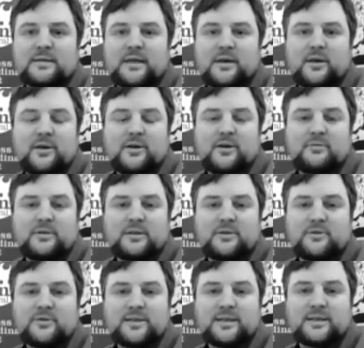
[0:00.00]
secure the
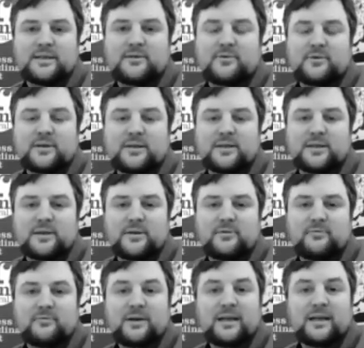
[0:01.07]
resources in order
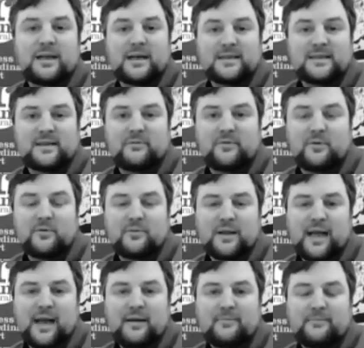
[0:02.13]
to realise the full
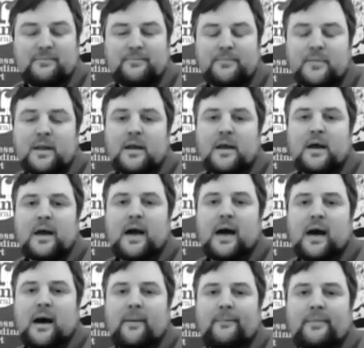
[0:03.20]
plan.
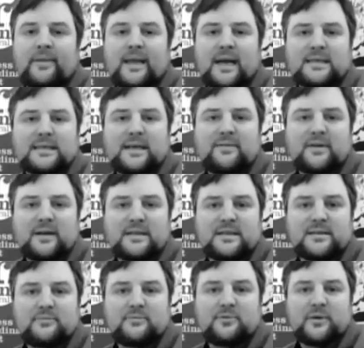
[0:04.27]
That's given us
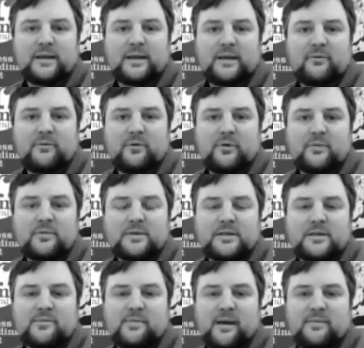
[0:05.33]
some breathing room
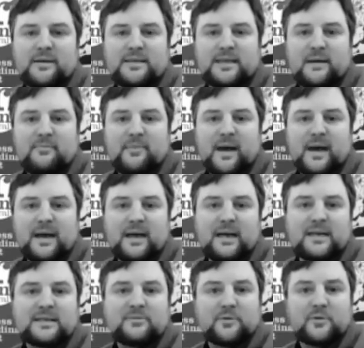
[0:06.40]
to maybe step back and
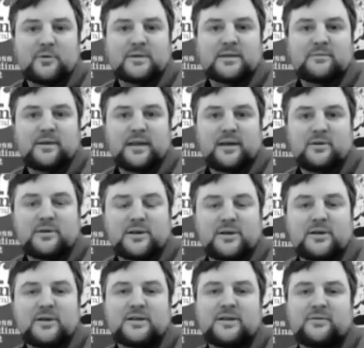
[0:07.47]
explore some of the
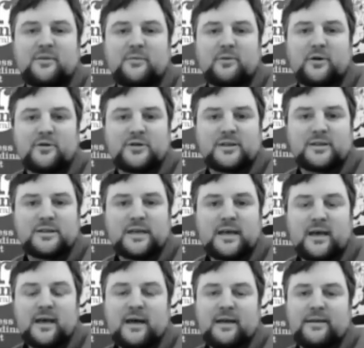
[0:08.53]
alternative approaches
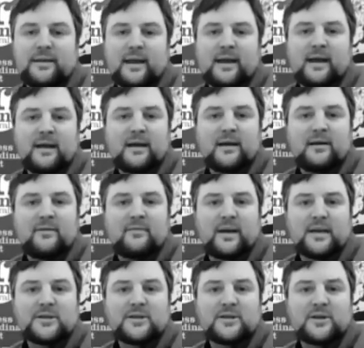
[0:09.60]
that I kind of
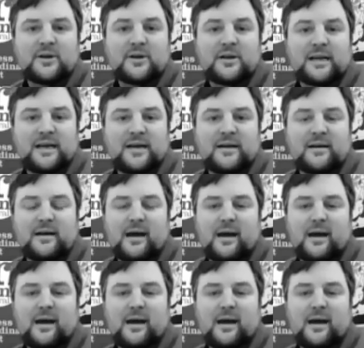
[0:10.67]
mentioned earlier.